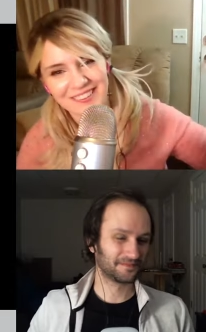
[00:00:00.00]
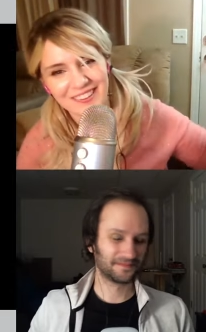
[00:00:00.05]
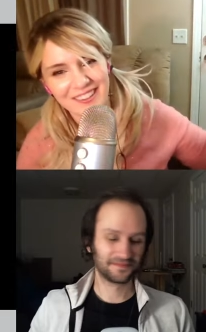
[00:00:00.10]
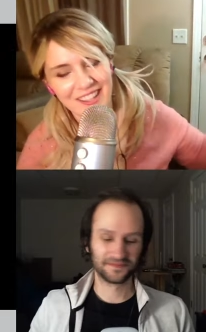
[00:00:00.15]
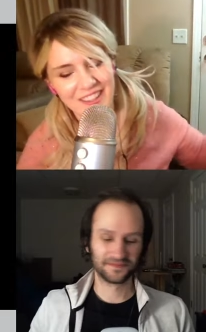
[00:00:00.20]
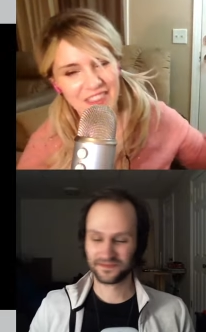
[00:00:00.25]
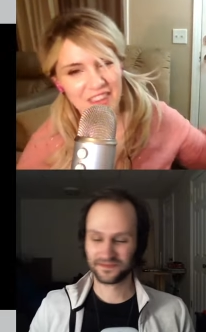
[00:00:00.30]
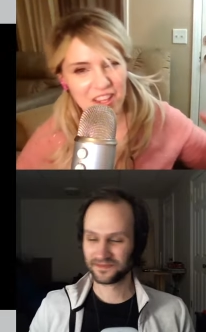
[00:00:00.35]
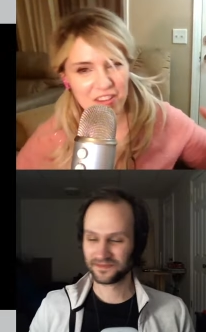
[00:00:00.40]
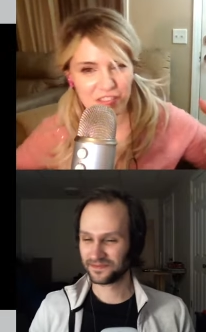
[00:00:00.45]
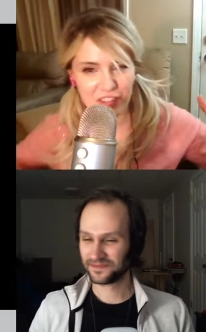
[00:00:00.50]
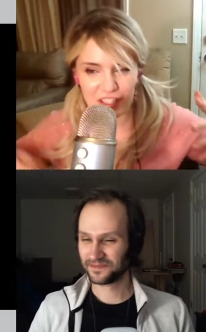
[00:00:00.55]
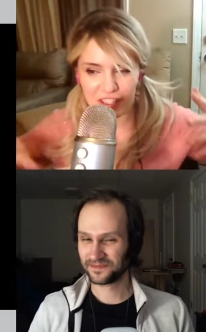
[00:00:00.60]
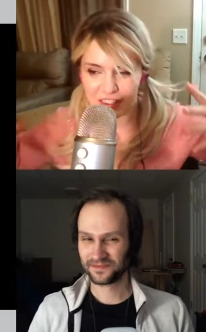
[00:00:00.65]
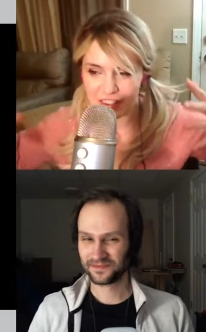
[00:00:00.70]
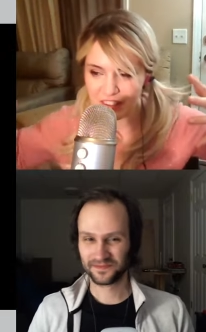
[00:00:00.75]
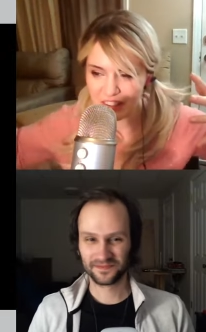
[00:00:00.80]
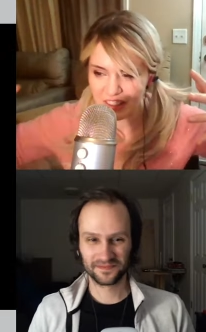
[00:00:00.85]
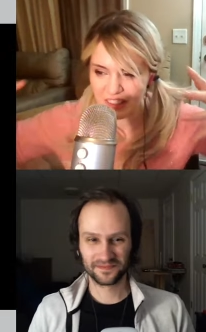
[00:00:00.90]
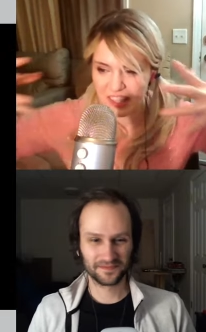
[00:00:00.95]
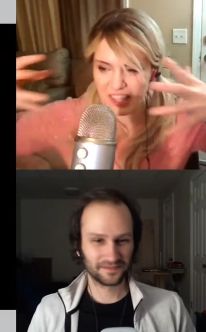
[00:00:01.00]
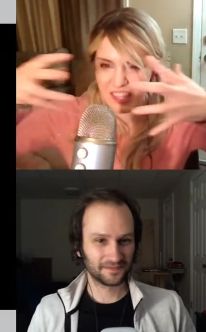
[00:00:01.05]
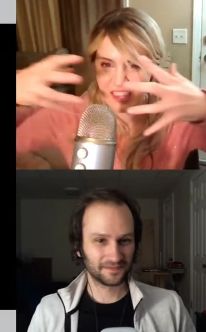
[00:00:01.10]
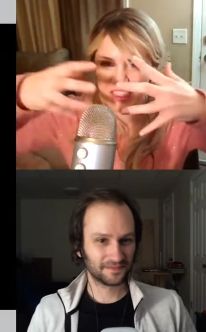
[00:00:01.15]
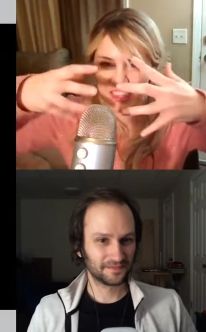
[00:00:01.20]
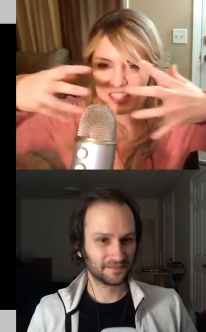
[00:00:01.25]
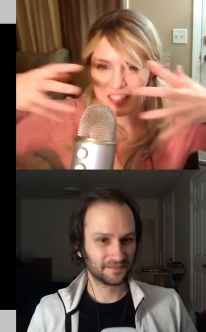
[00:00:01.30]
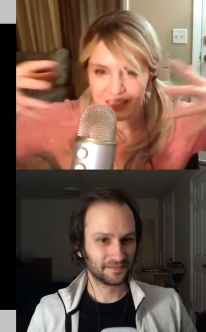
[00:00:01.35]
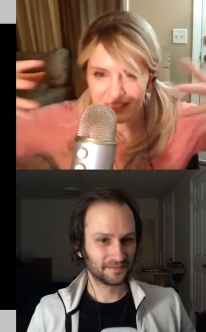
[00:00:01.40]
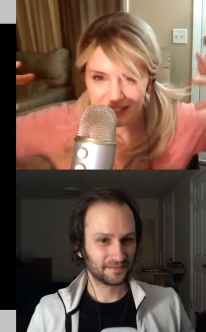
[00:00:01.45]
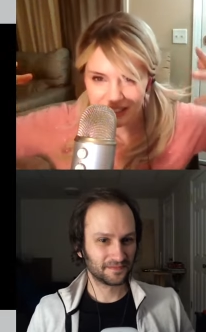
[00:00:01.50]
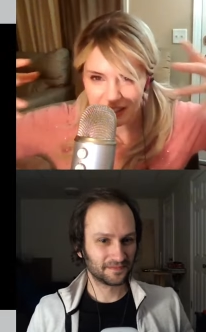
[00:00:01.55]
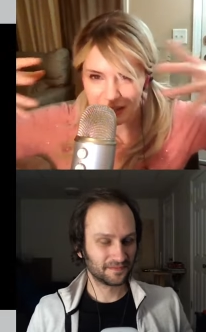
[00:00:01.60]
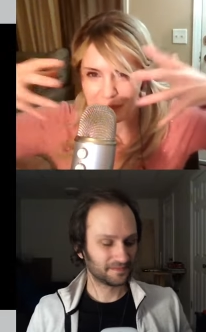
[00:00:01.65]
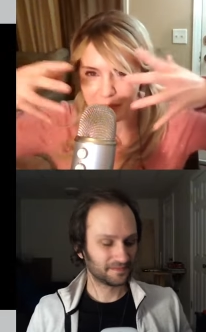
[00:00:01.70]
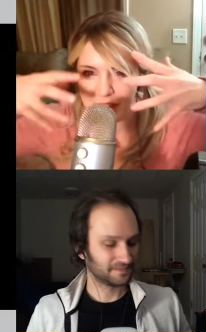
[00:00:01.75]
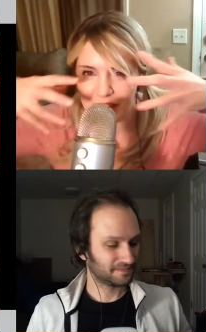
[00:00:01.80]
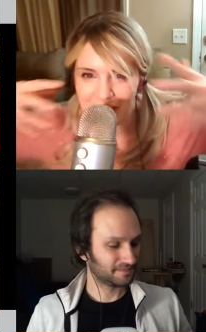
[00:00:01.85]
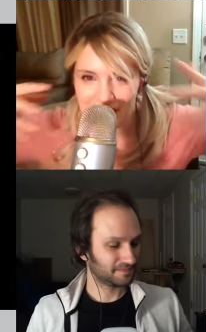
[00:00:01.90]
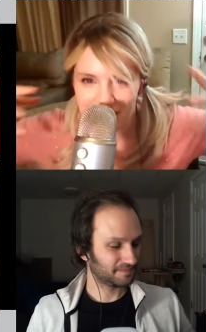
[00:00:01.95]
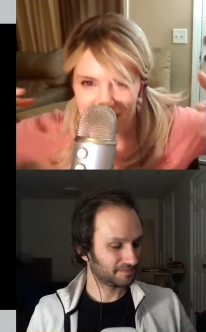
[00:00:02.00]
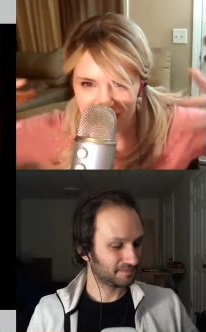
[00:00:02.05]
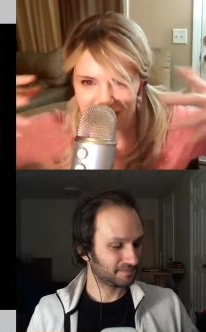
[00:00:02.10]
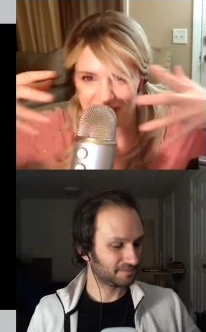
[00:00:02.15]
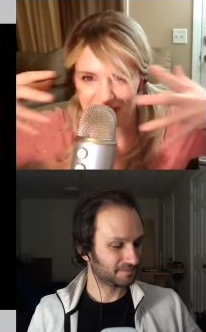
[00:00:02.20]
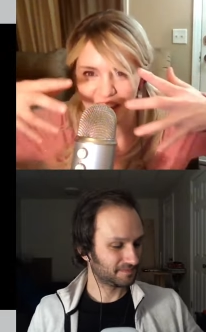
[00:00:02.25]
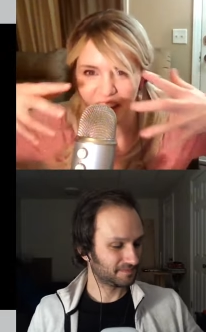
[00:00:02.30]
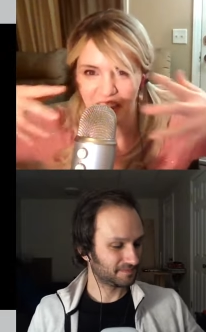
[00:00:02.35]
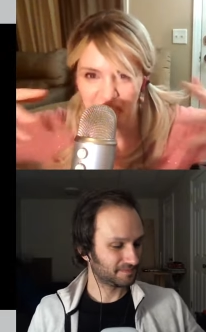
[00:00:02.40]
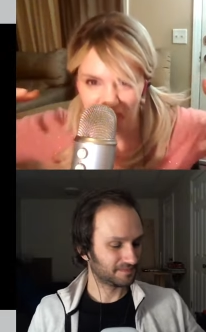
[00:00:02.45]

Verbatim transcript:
Speaker 1: And they have like little like things that come at you like